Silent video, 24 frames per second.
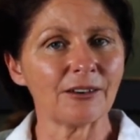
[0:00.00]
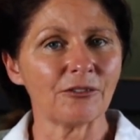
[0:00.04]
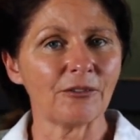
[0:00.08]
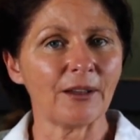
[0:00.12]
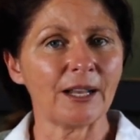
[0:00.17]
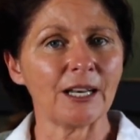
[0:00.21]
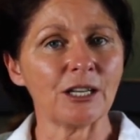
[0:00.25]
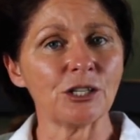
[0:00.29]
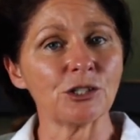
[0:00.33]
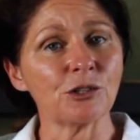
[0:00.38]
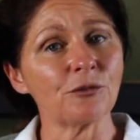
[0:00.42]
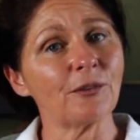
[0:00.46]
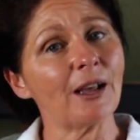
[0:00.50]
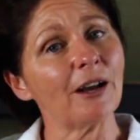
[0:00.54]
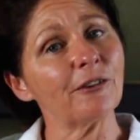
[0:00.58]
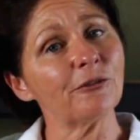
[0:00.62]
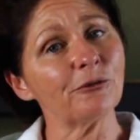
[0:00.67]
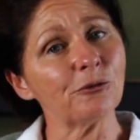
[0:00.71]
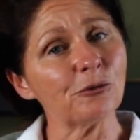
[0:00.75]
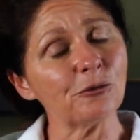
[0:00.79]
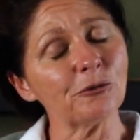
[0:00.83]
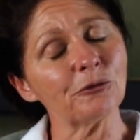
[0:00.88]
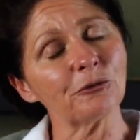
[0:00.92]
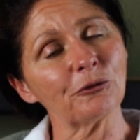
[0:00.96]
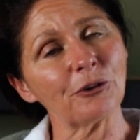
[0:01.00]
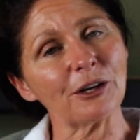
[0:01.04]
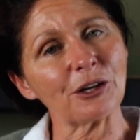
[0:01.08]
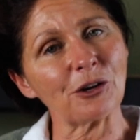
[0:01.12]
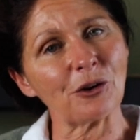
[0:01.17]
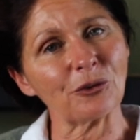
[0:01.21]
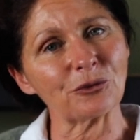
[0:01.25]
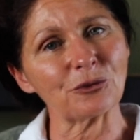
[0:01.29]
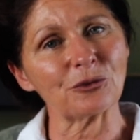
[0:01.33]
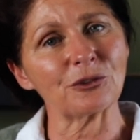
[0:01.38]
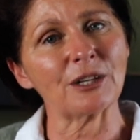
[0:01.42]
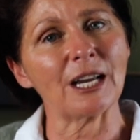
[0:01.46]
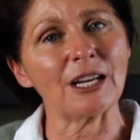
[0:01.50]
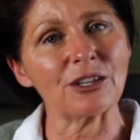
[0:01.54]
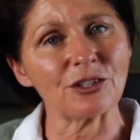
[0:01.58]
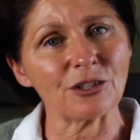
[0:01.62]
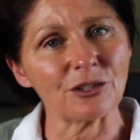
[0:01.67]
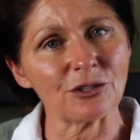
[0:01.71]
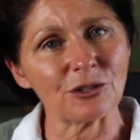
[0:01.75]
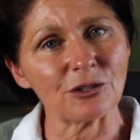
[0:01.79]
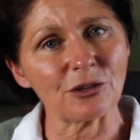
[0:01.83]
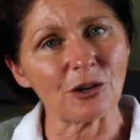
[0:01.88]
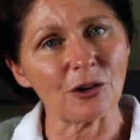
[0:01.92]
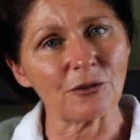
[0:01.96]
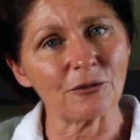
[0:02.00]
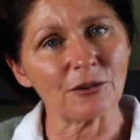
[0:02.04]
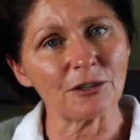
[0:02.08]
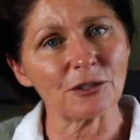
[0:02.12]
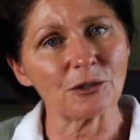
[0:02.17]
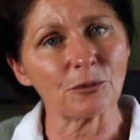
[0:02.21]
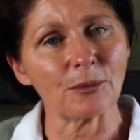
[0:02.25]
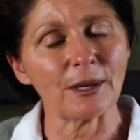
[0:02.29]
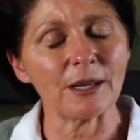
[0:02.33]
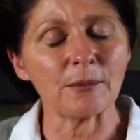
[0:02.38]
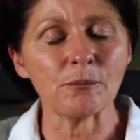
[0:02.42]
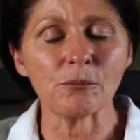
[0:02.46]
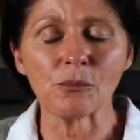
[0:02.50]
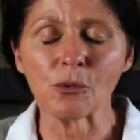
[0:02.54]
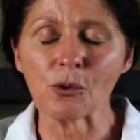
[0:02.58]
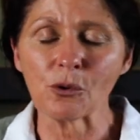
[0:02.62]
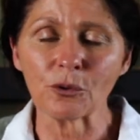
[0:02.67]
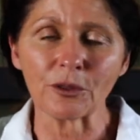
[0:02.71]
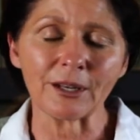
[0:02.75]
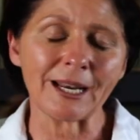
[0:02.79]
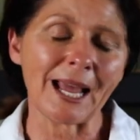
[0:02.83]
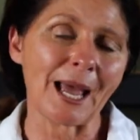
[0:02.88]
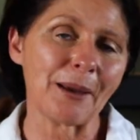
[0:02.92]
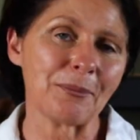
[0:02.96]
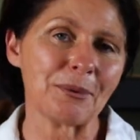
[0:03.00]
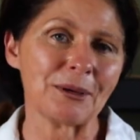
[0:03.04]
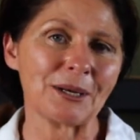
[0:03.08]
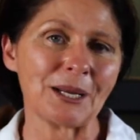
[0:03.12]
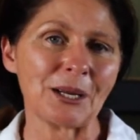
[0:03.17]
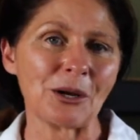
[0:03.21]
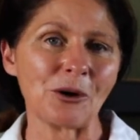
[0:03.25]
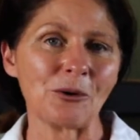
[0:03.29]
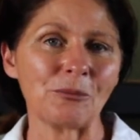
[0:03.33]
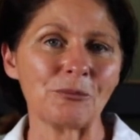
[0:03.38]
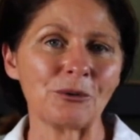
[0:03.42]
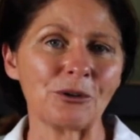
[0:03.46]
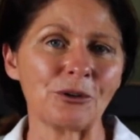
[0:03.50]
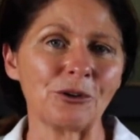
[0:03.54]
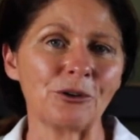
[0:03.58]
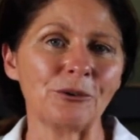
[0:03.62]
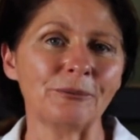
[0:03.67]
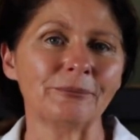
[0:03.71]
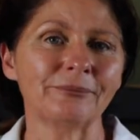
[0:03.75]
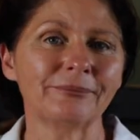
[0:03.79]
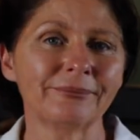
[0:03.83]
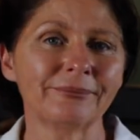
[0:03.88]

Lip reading: advantage of our full free consultation service. We're more than happy to help you.